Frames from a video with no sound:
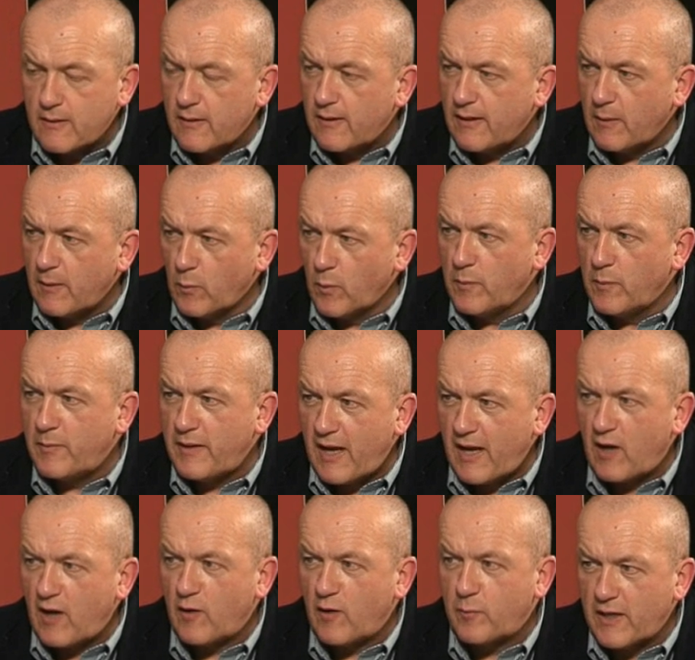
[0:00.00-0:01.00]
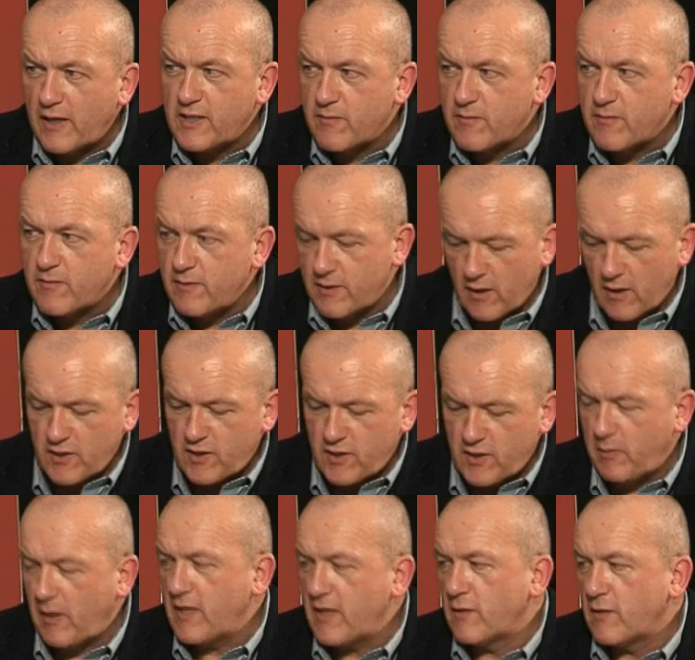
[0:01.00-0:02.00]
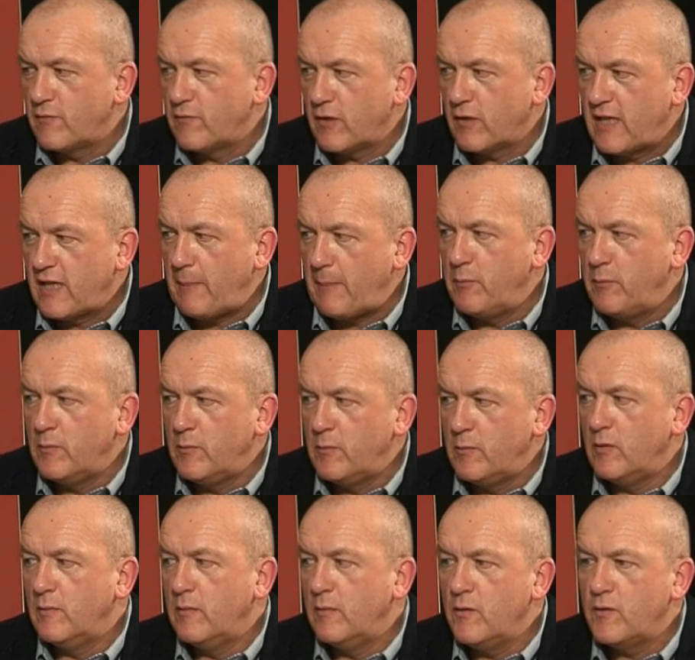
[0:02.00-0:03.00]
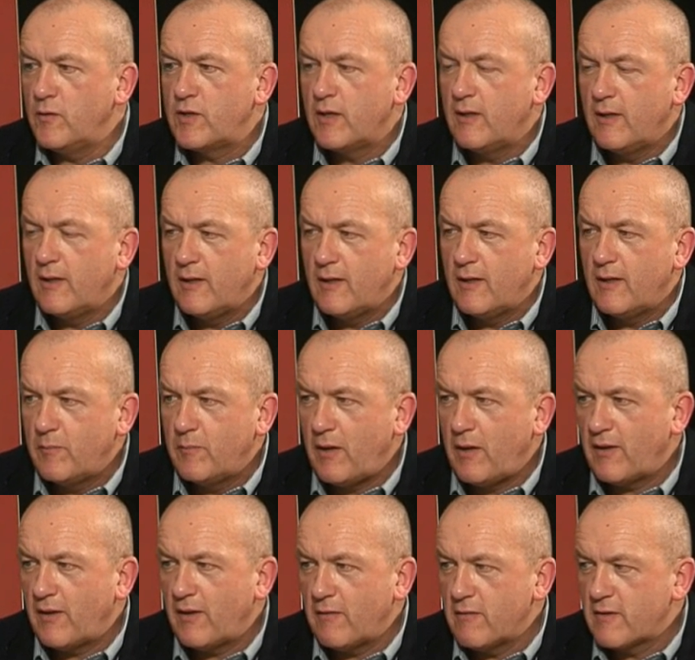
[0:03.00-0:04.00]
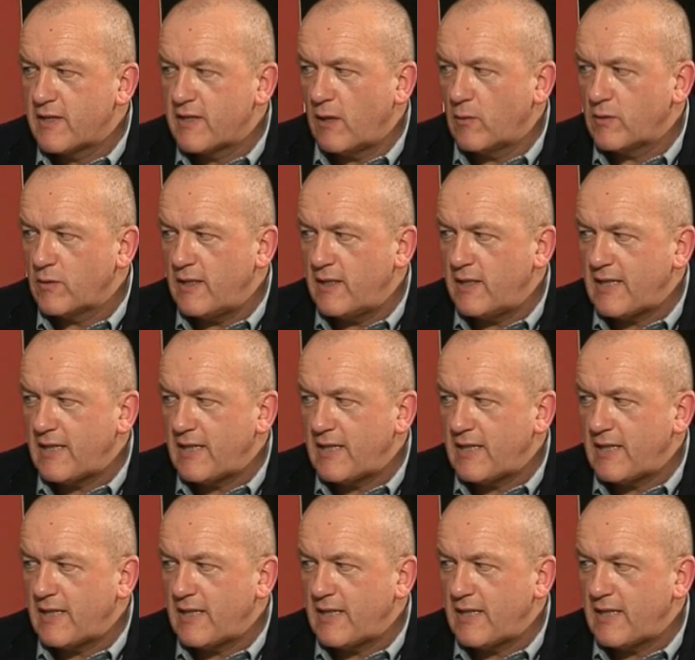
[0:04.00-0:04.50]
It wouldn't be out of place to resign. She plays on for a couple more moves, but the result is